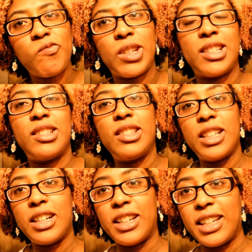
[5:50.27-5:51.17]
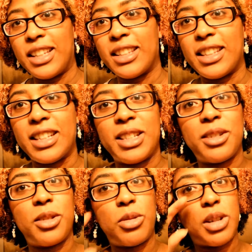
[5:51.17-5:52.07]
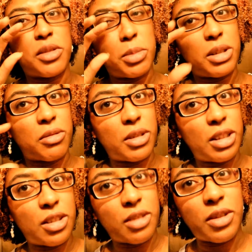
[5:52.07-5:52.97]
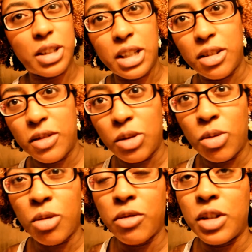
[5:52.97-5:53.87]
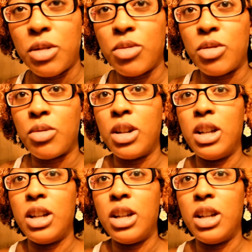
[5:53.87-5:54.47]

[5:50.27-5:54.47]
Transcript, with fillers: That's a lie that they tell you have to be in religion in order for you to